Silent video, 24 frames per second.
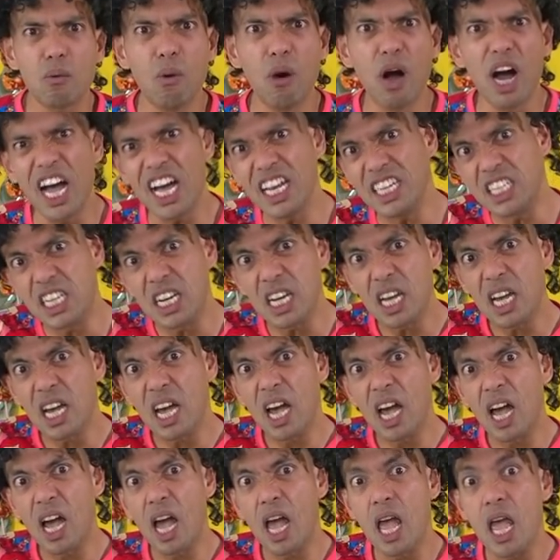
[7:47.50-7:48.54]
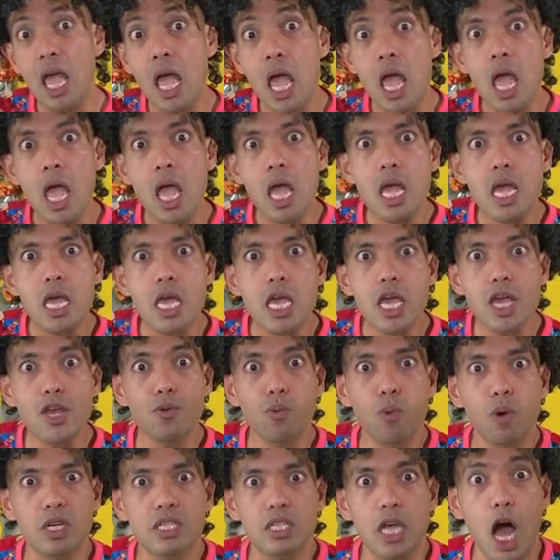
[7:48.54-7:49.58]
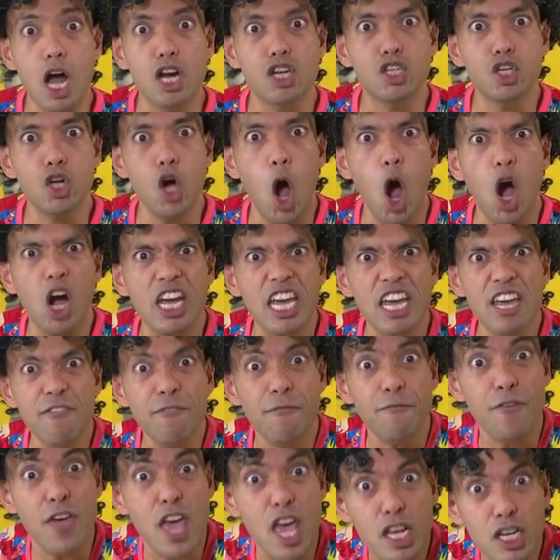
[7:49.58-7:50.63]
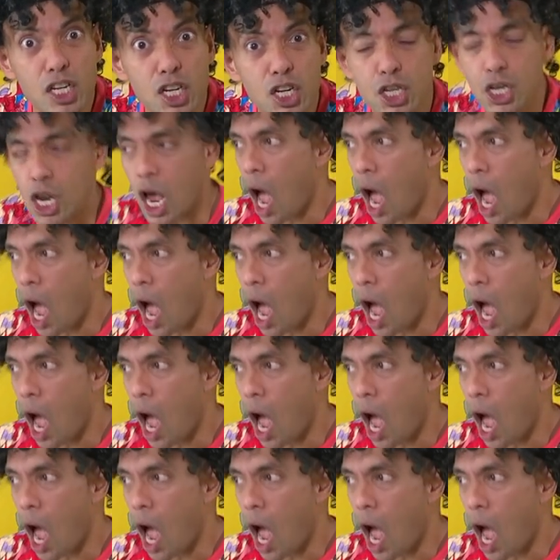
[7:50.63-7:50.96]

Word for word: what? It was a talking fish?